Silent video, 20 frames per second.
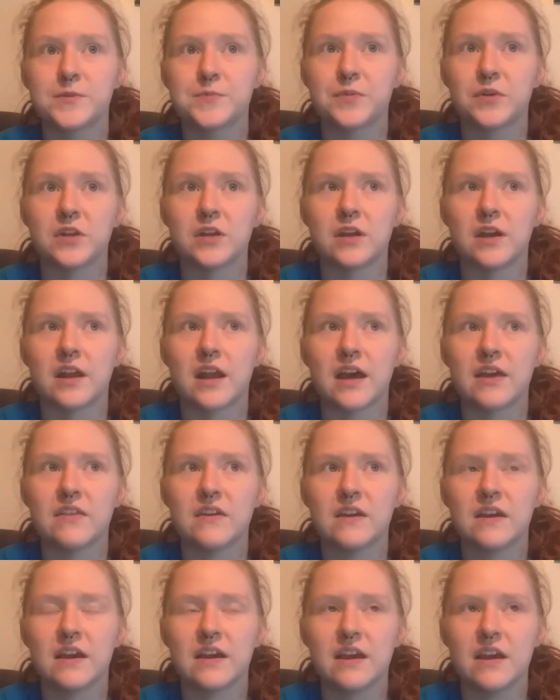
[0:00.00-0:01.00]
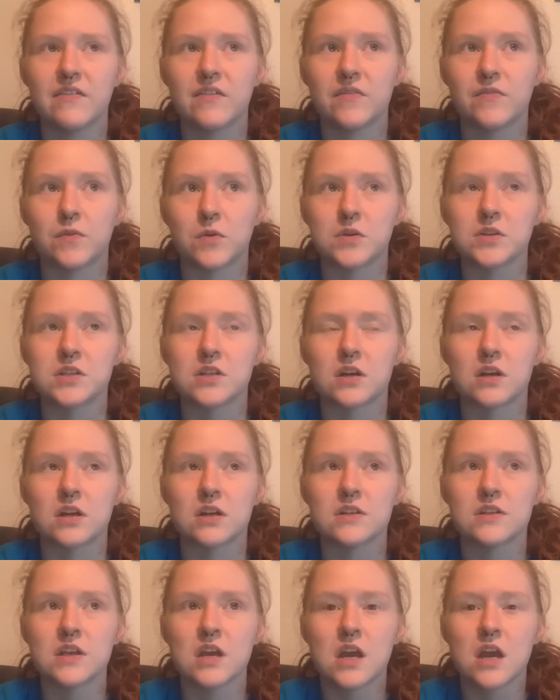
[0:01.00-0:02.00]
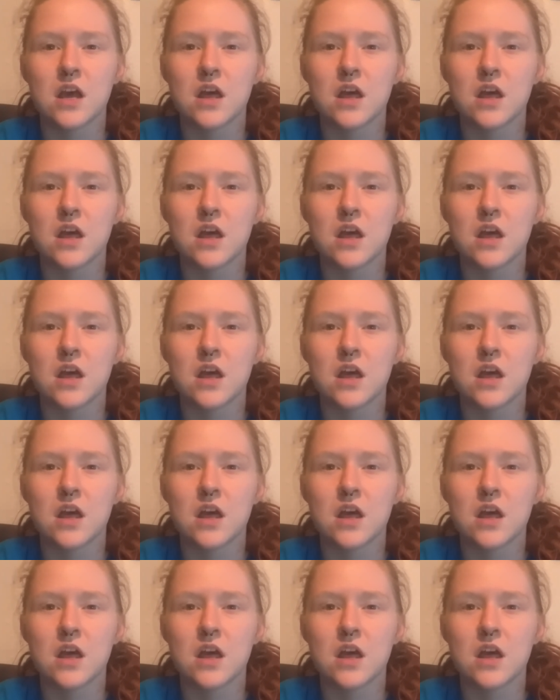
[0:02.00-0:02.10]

pretty good. I think I gave it four stars.